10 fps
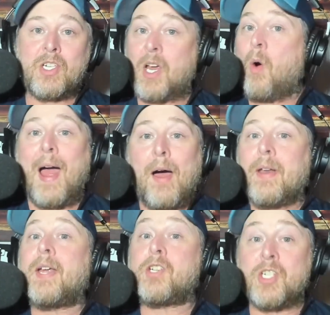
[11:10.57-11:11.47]
go
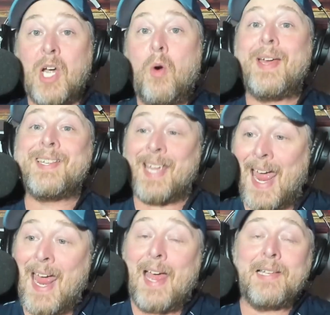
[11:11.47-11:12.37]
out and show his
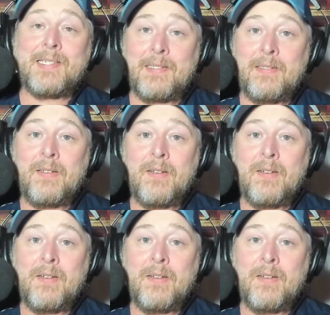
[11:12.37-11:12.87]
ass,